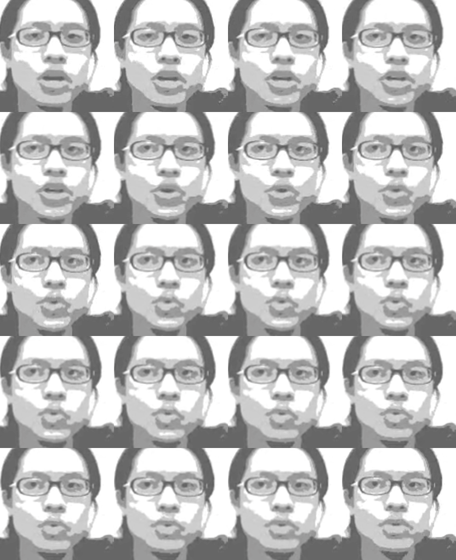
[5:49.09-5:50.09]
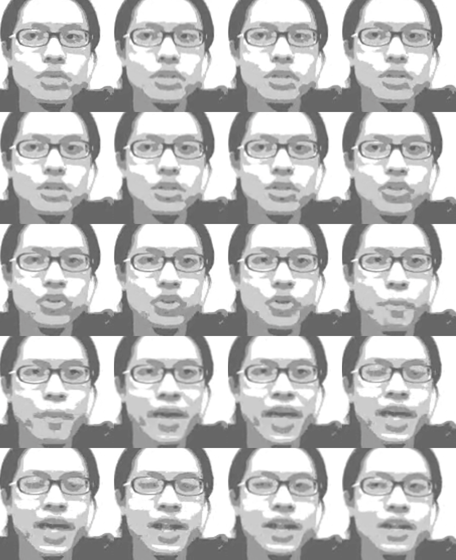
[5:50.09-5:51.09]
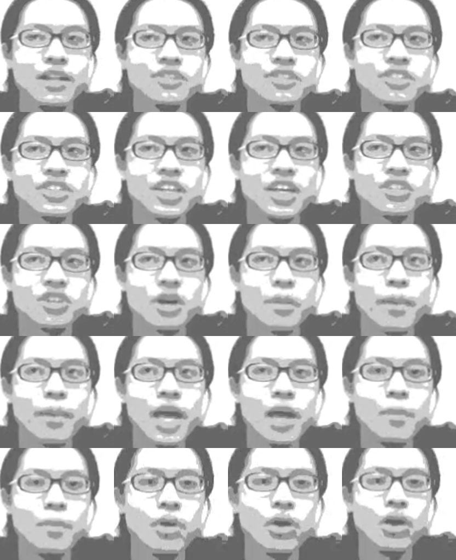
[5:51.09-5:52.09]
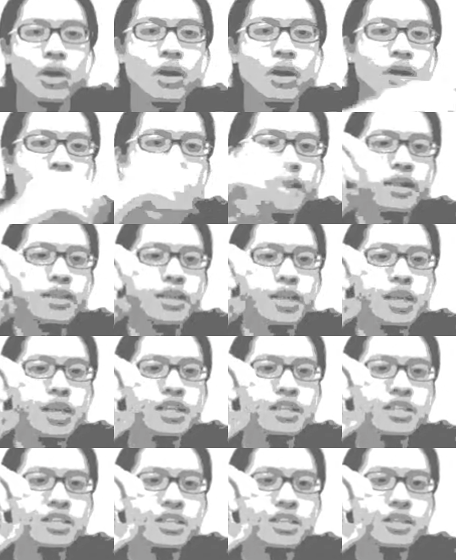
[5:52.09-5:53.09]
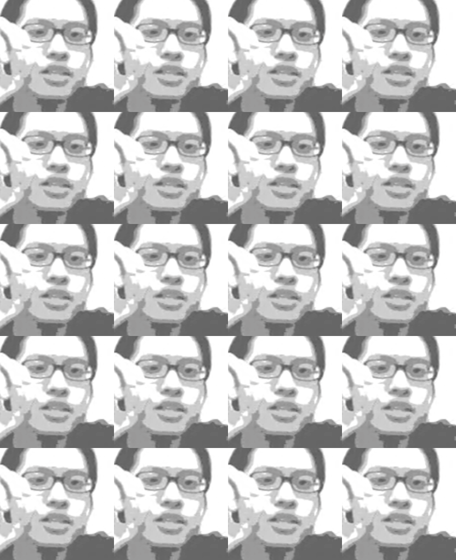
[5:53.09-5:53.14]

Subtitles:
Because the longer your pen stays on paper,